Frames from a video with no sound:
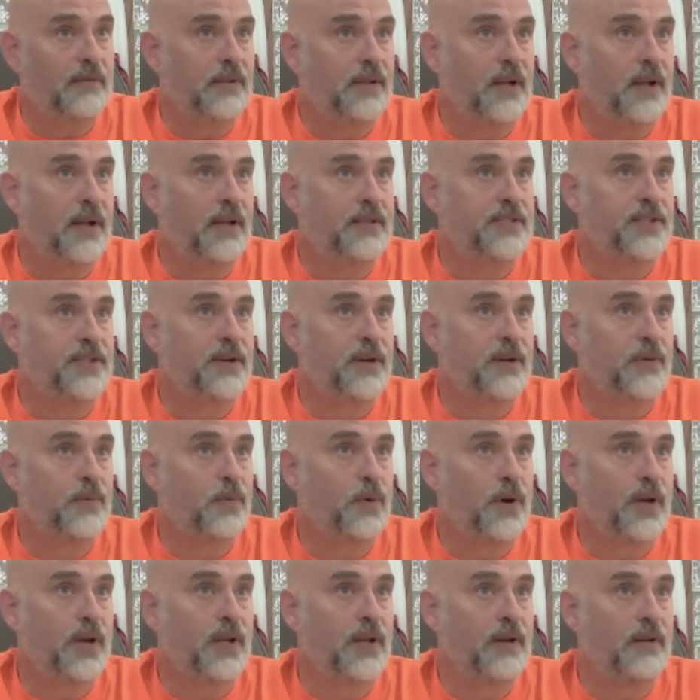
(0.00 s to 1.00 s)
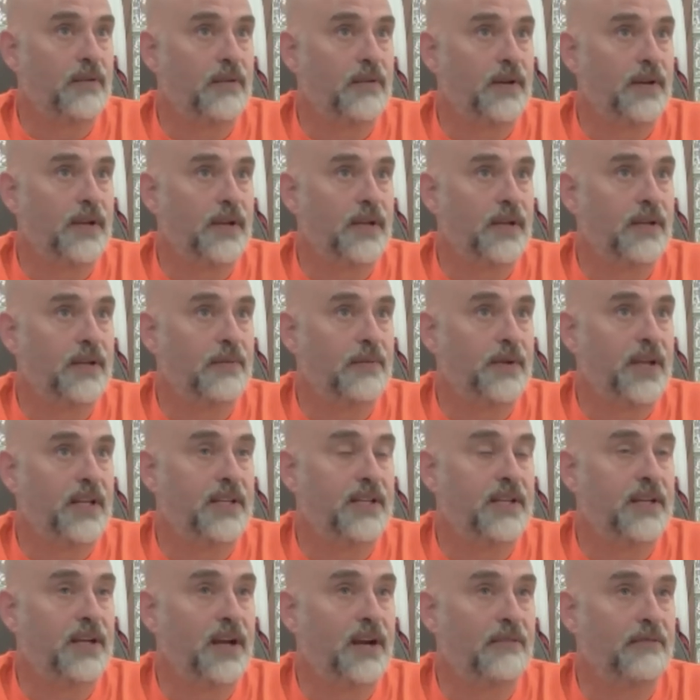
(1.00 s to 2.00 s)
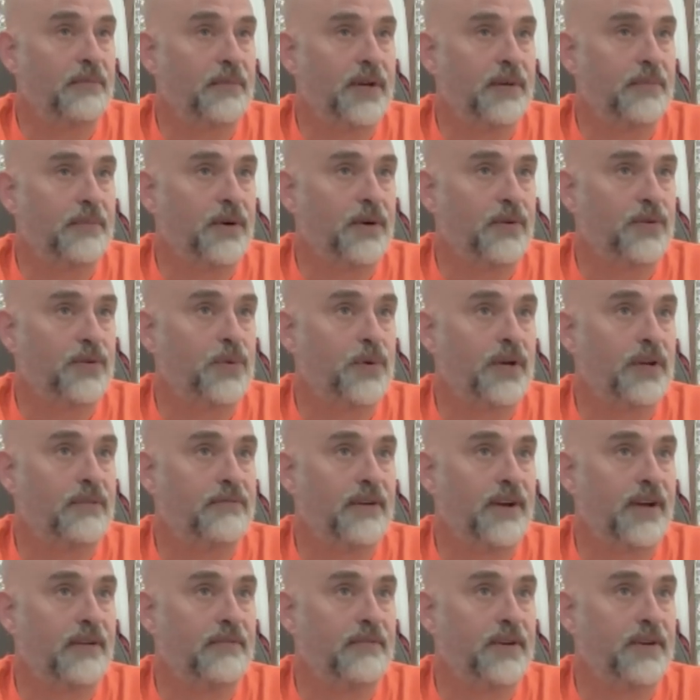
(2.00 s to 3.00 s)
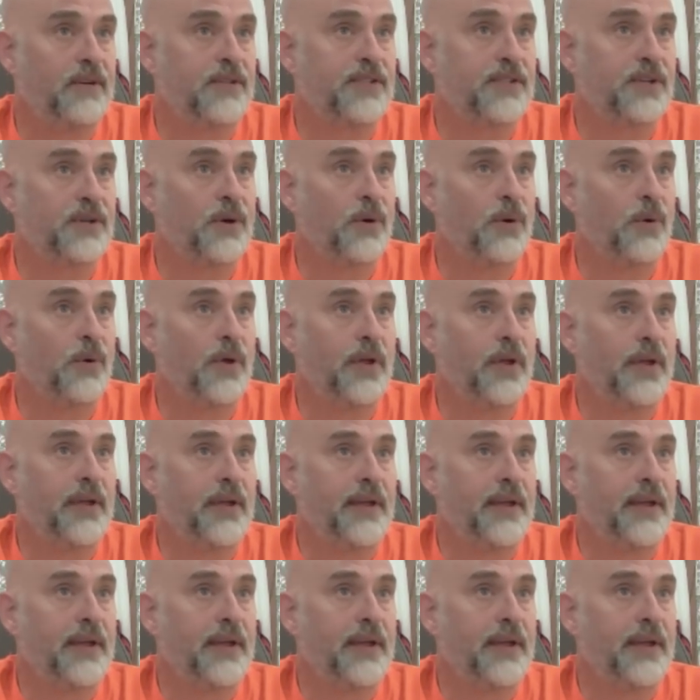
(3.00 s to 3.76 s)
I started working in the Métis government about 25 years ago.